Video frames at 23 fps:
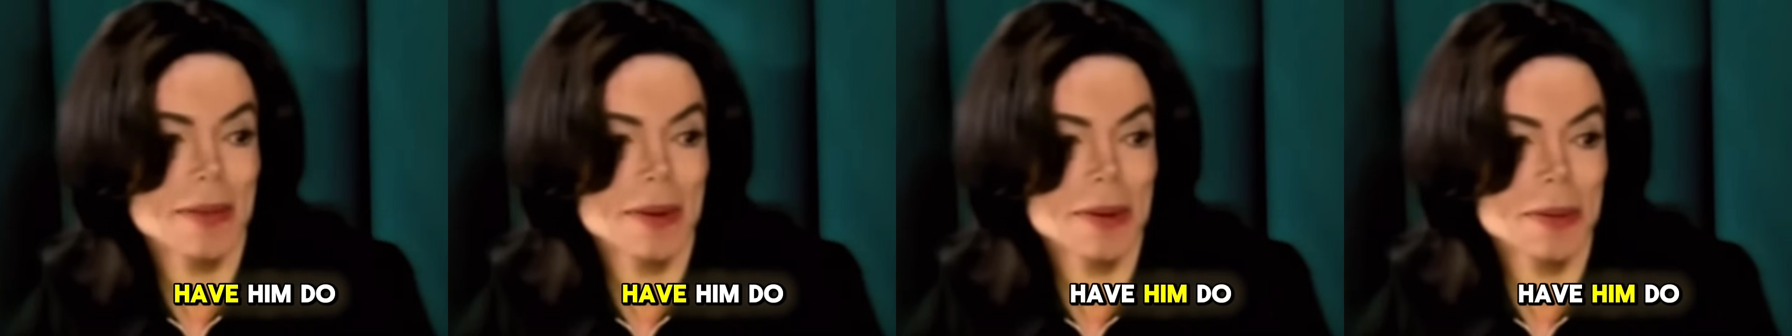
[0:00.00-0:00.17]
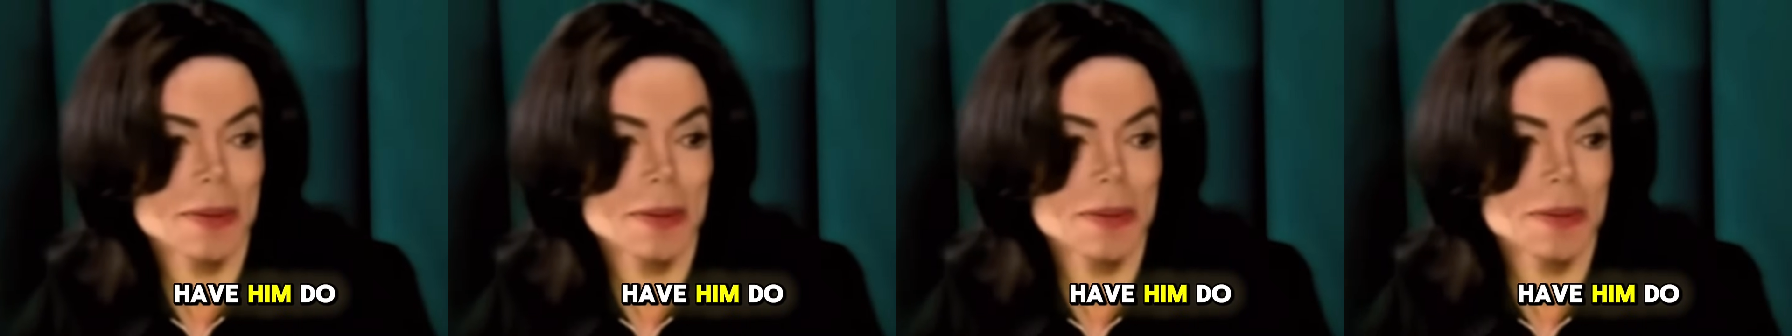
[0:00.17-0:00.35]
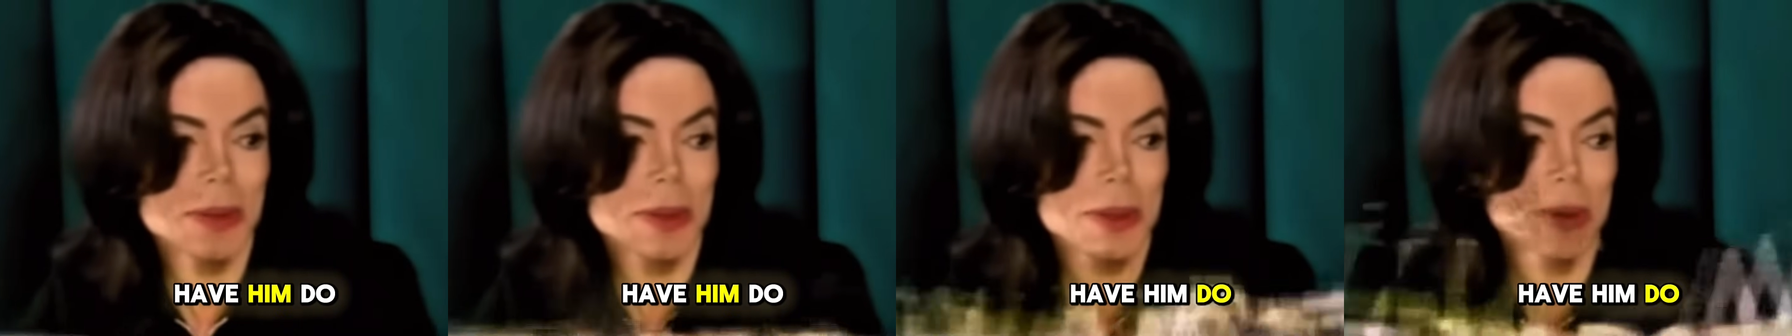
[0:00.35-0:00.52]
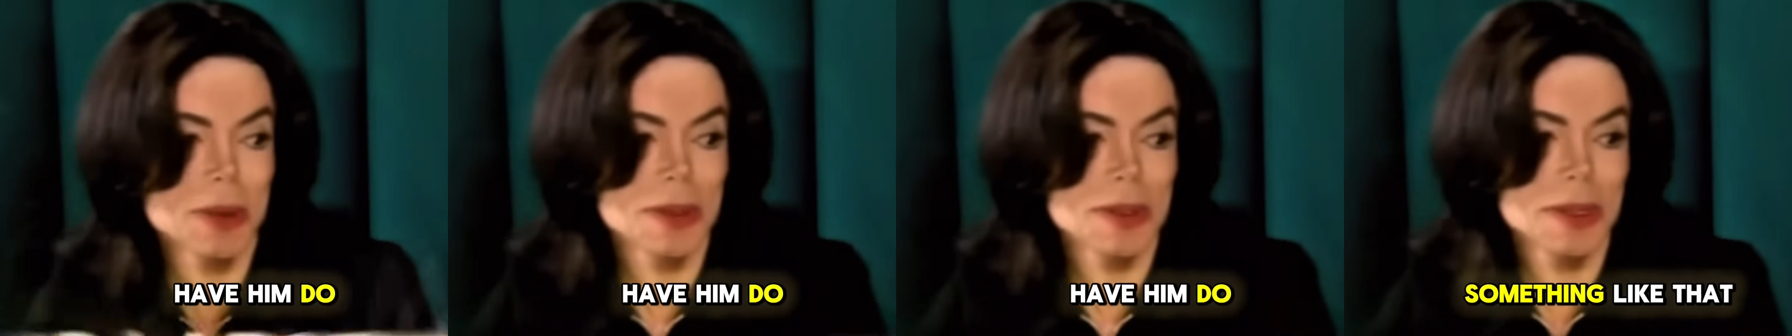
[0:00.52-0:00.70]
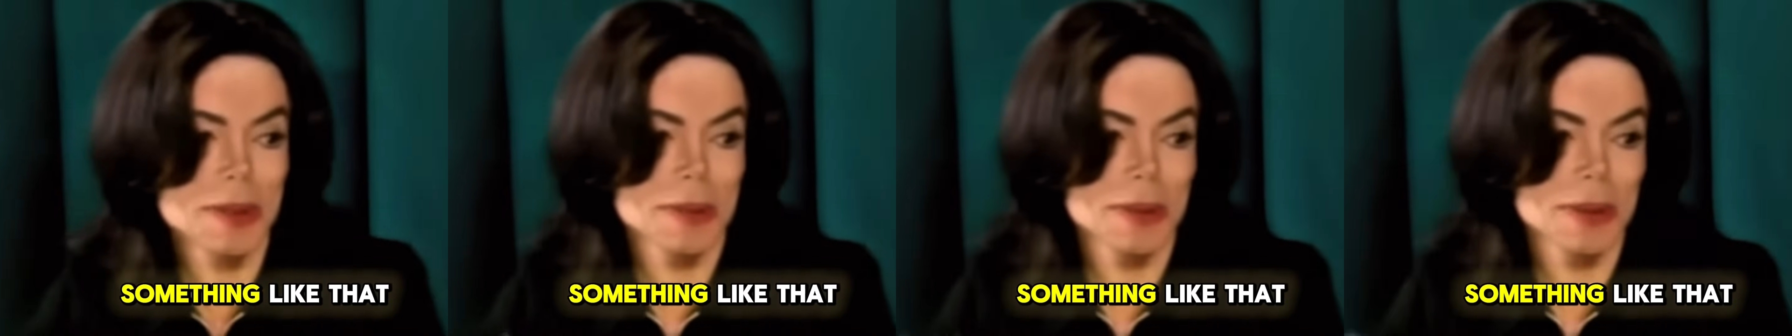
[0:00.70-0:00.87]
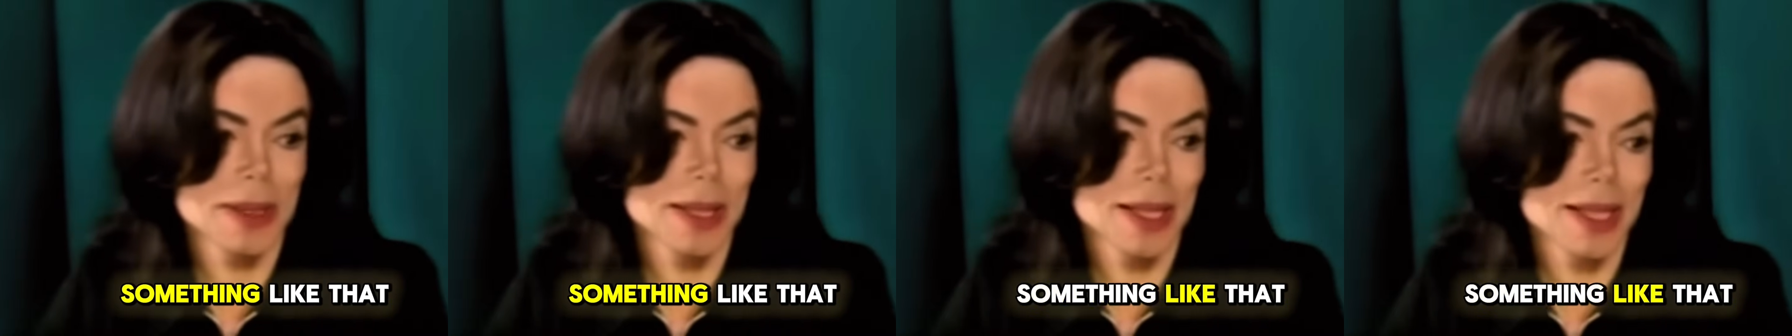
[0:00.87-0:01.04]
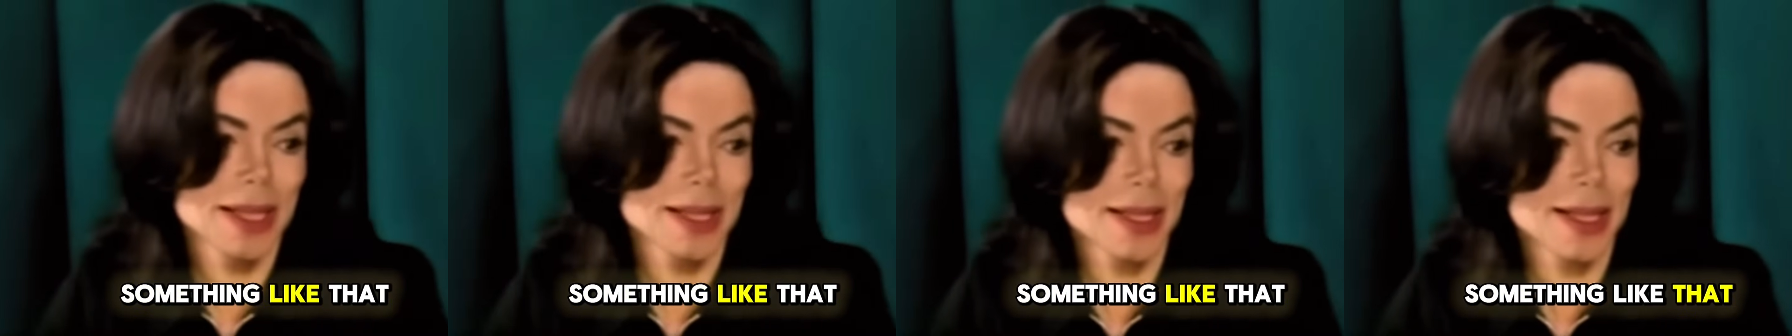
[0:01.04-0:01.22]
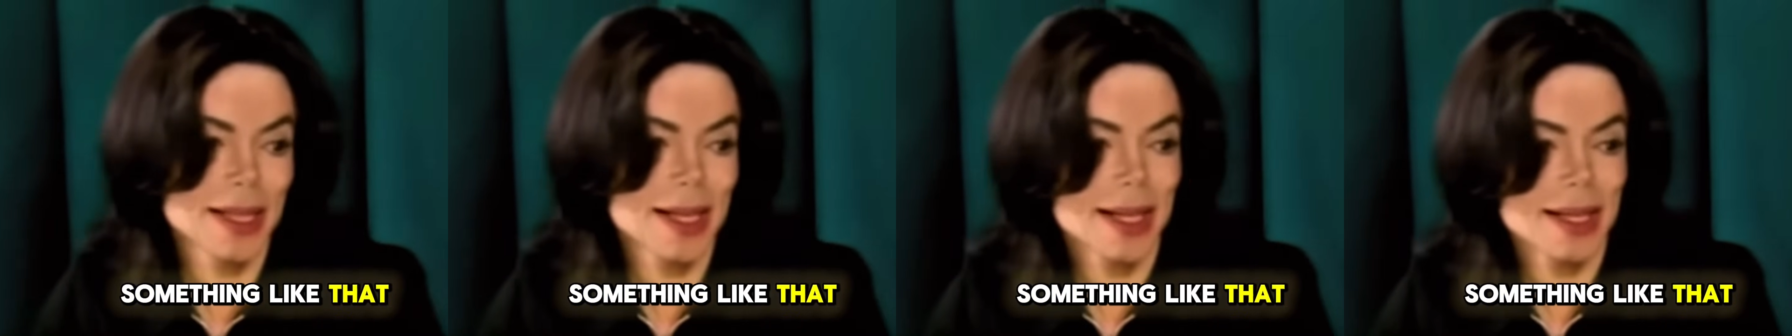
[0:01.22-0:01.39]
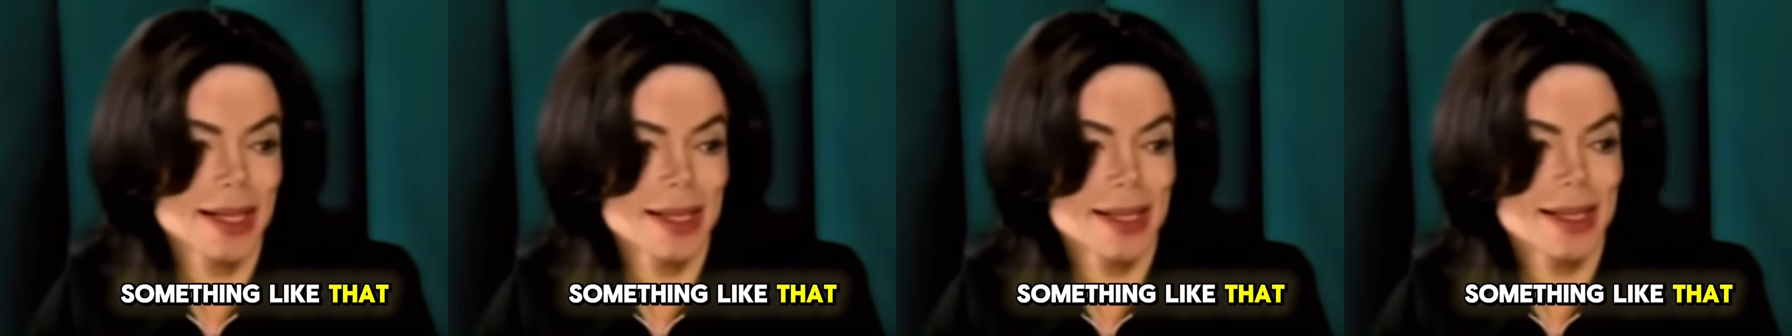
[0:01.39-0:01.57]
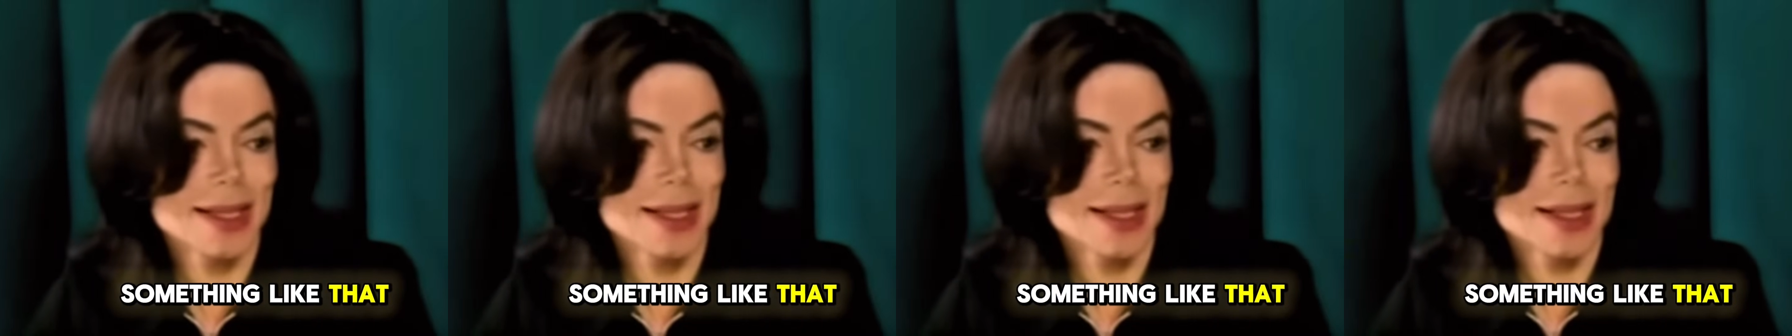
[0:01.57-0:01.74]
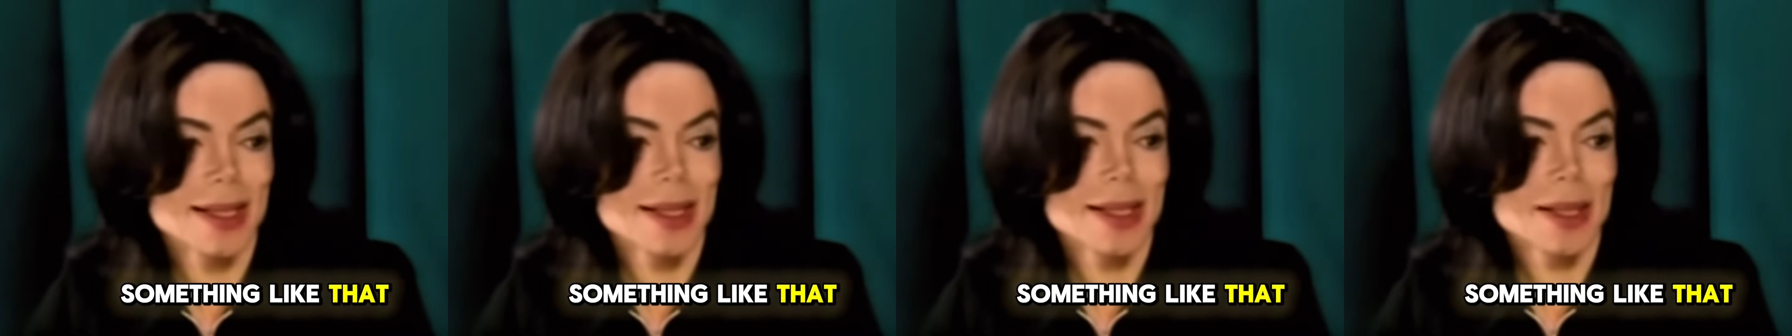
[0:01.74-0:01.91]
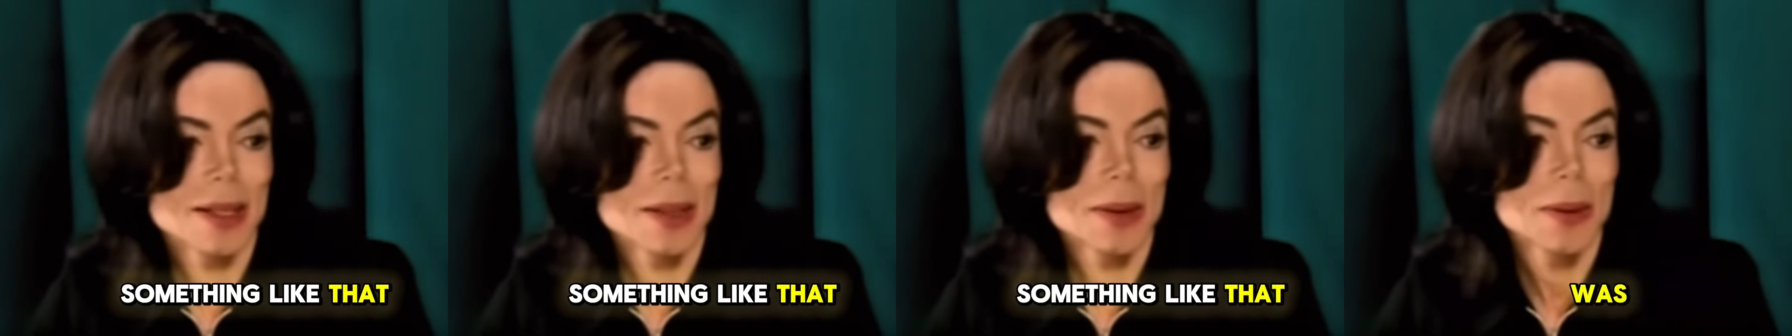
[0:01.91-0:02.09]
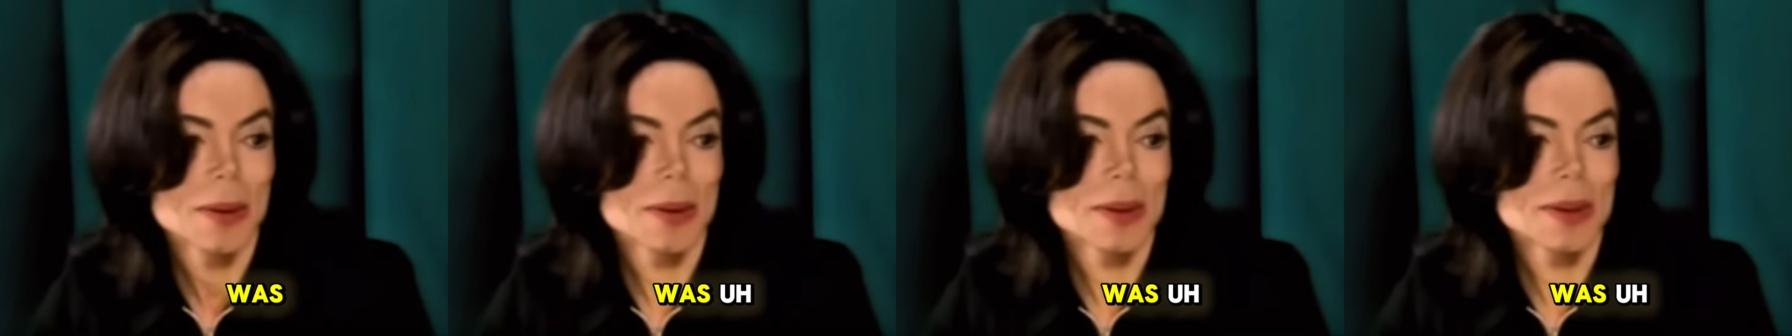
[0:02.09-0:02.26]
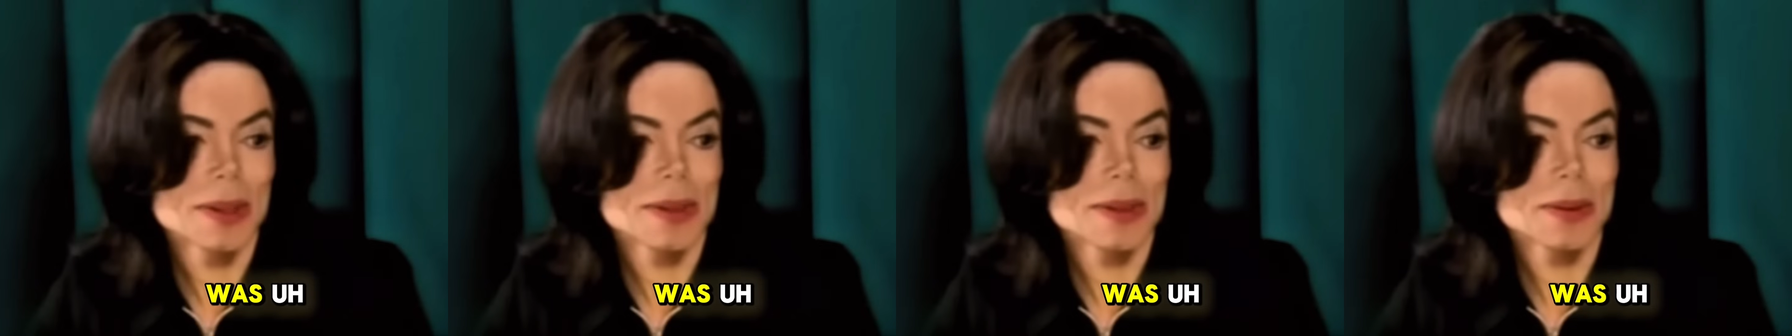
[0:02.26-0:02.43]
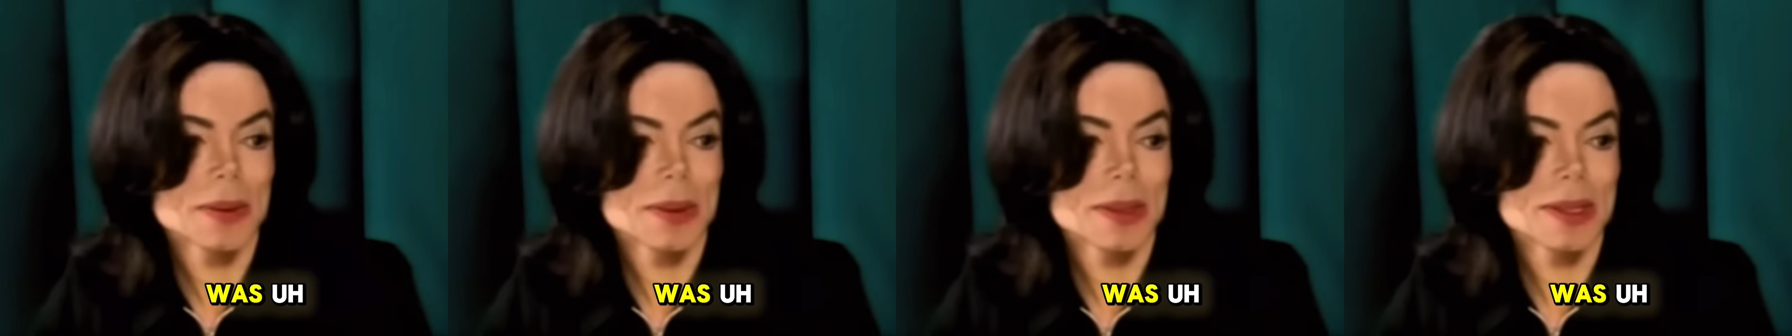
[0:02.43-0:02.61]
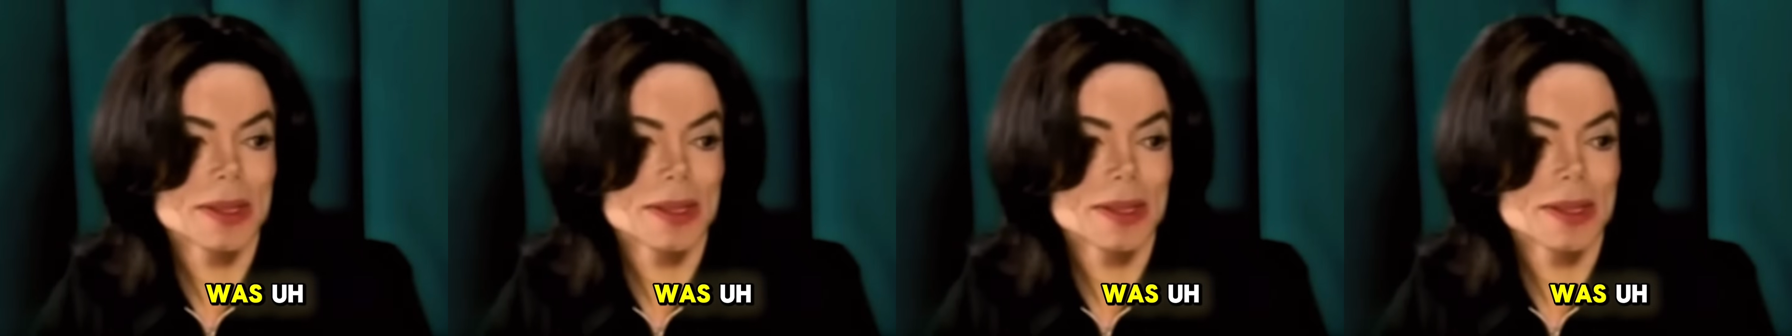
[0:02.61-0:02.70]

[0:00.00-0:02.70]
him do something like that was